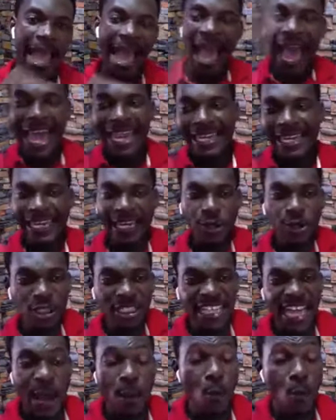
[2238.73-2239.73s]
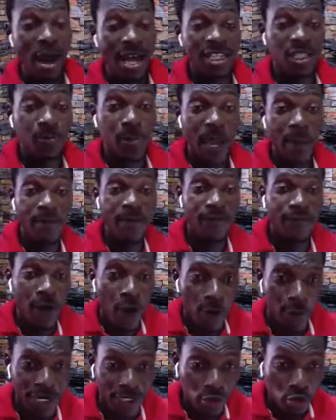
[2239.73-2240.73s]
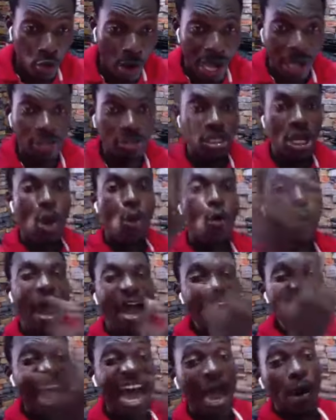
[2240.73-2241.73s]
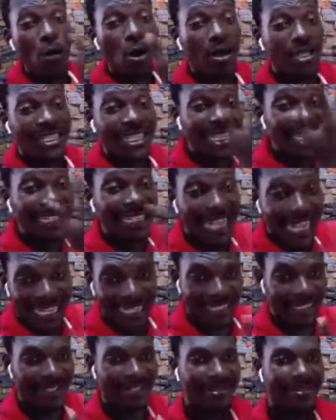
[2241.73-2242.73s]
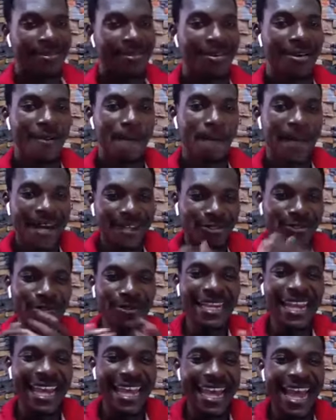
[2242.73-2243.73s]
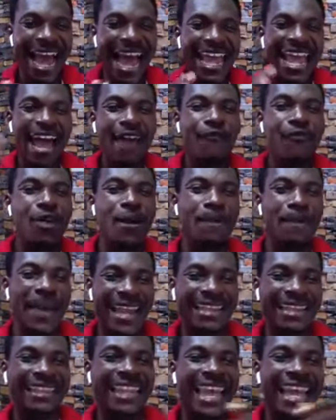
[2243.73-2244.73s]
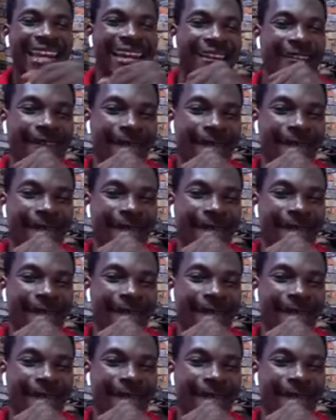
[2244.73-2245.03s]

I killed someone's baby for rituals when I was in this. But today I have repented.